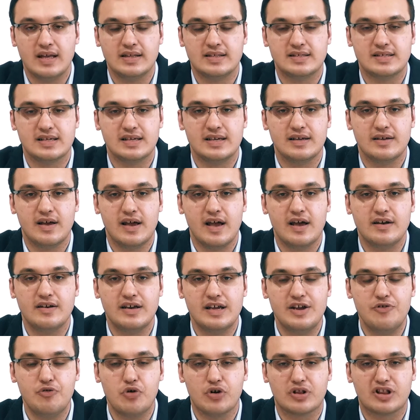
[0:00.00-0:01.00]
It's
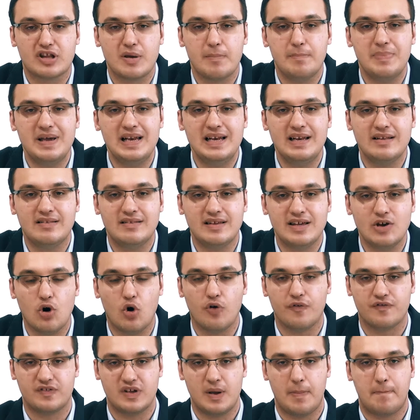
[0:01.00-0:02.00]
an
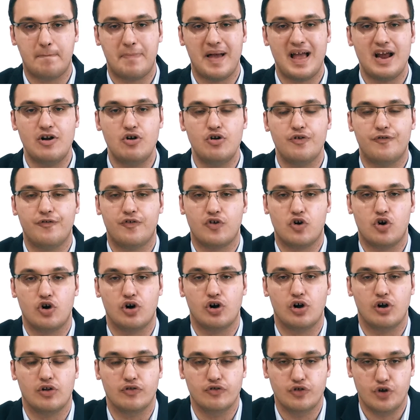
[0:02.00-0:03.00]
irritability of the
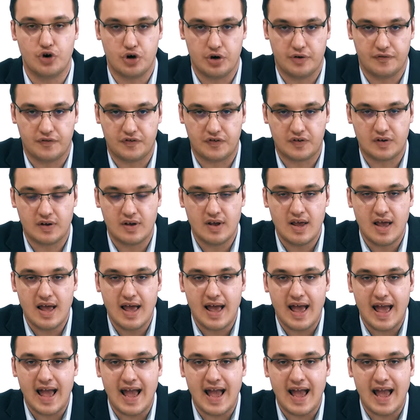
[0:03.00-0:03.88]
peripheral nerves.